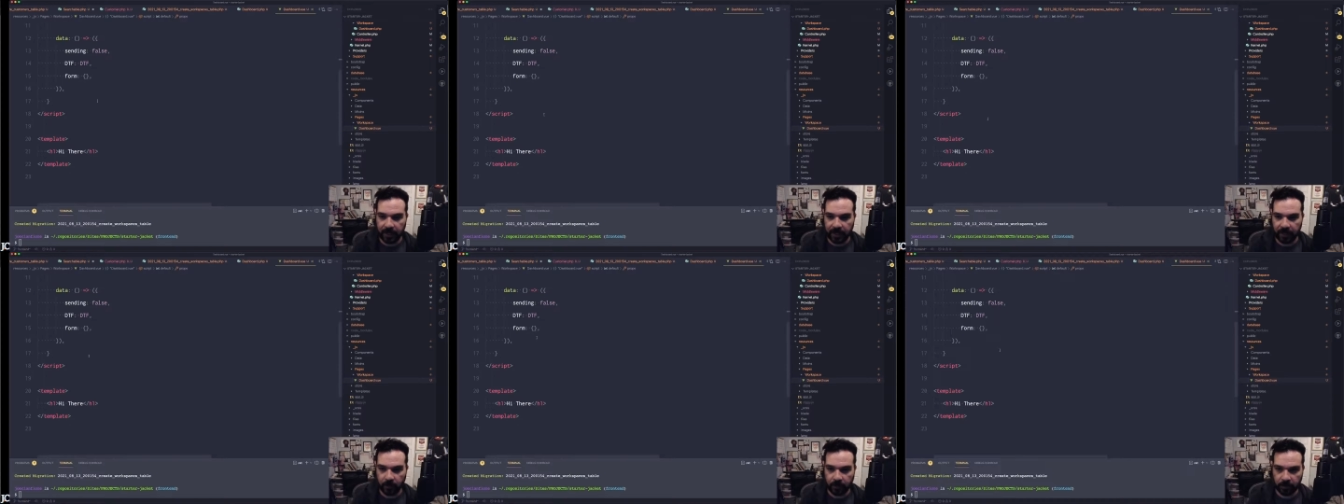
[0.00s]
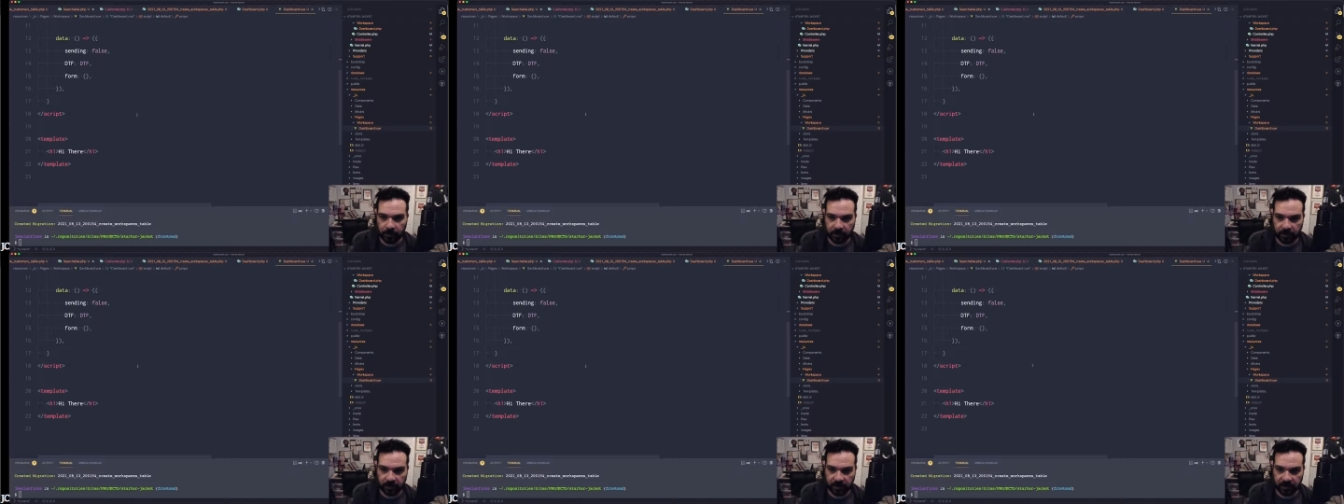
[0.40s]
and we are
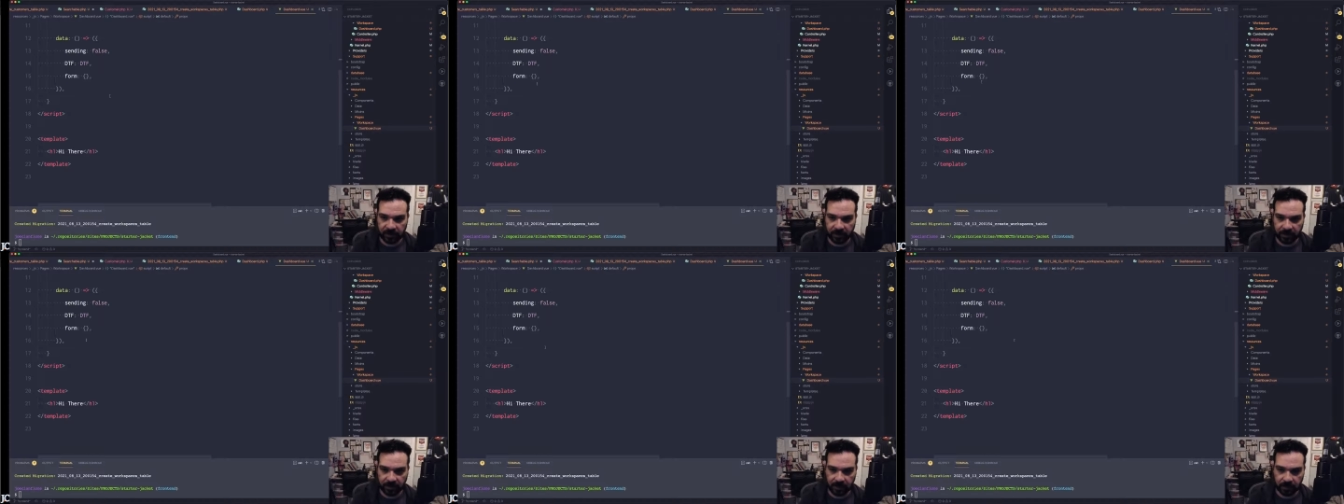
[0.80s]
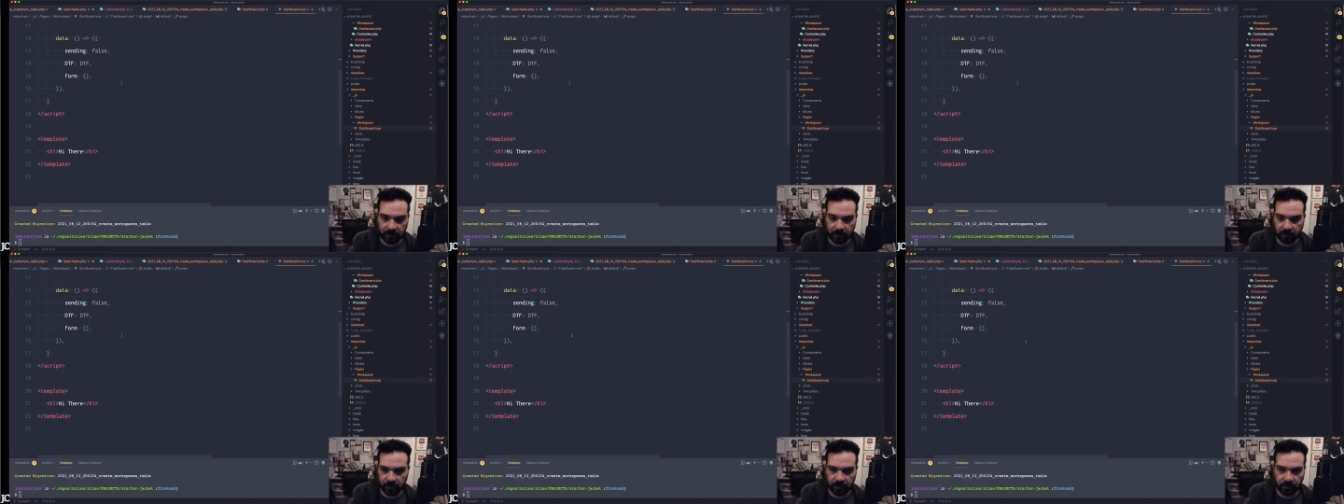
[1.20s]
going to be sending it
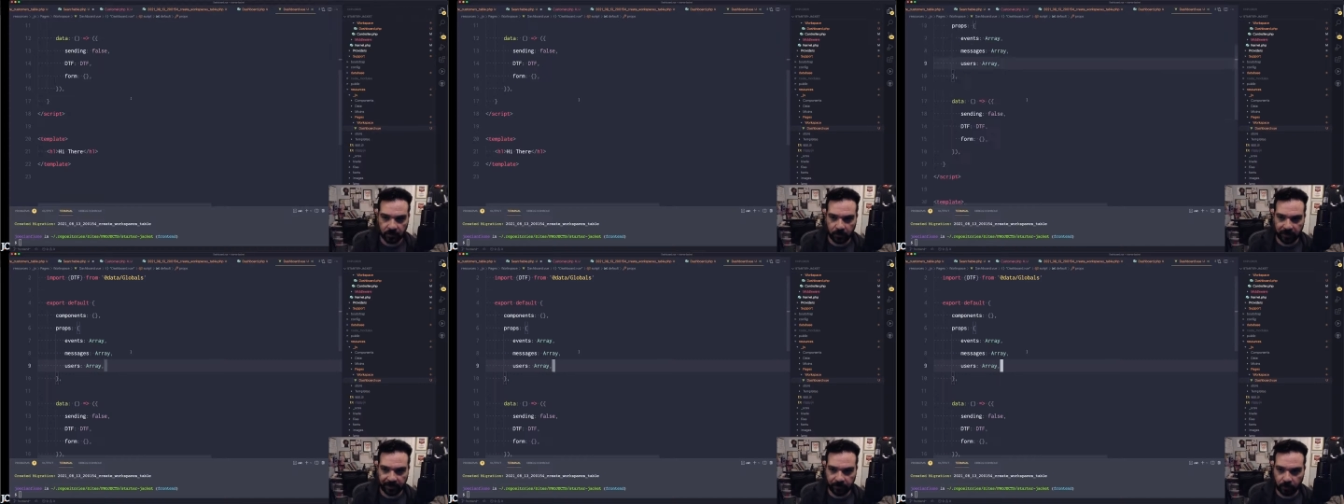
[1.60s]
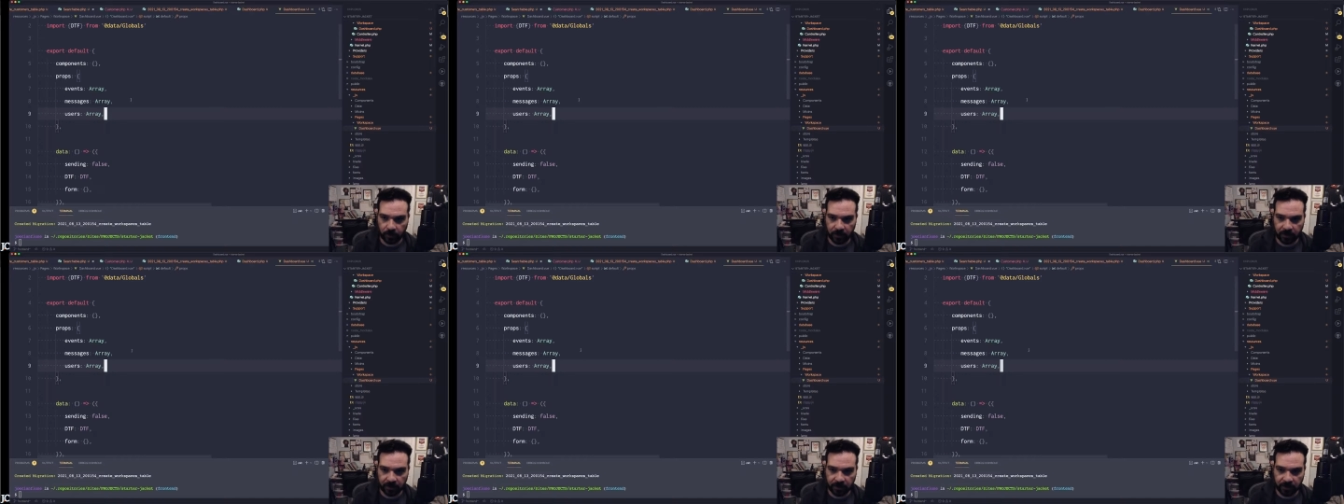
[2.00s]
here to do whatever we
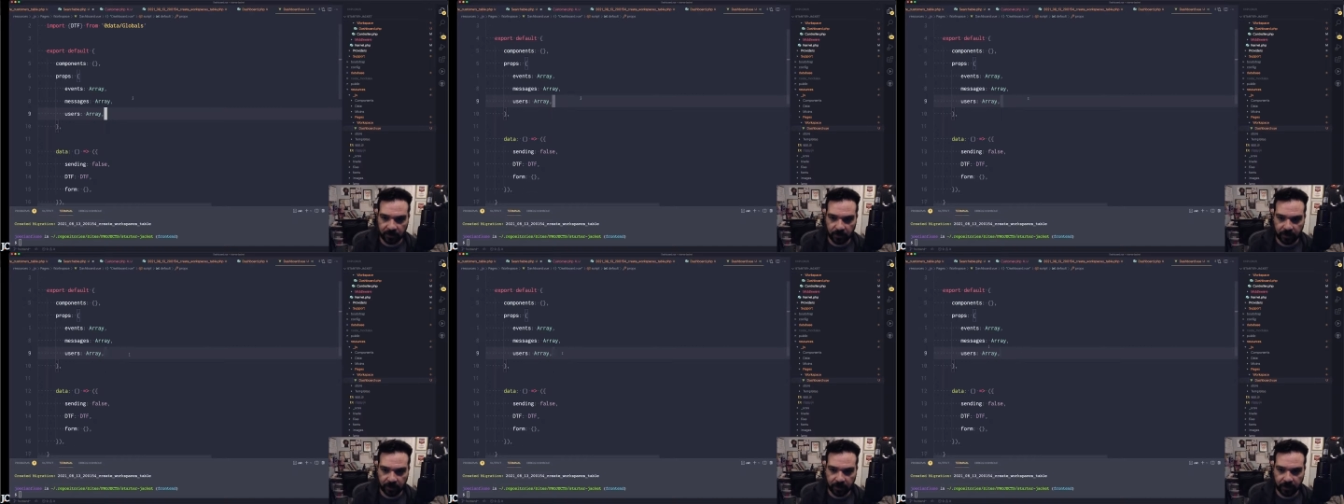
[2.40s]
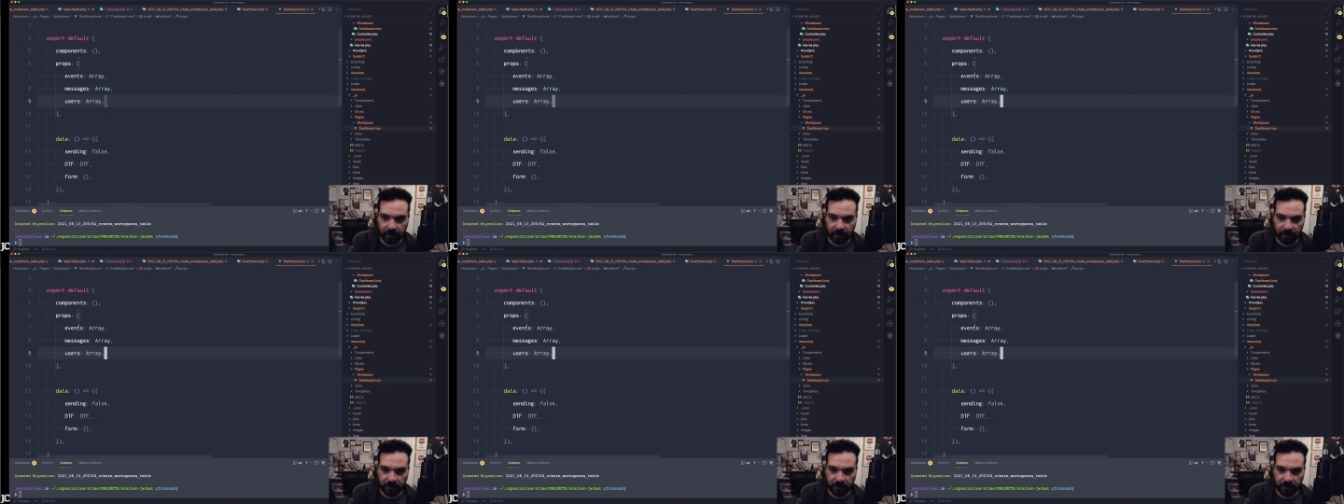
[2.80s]
need to do with it.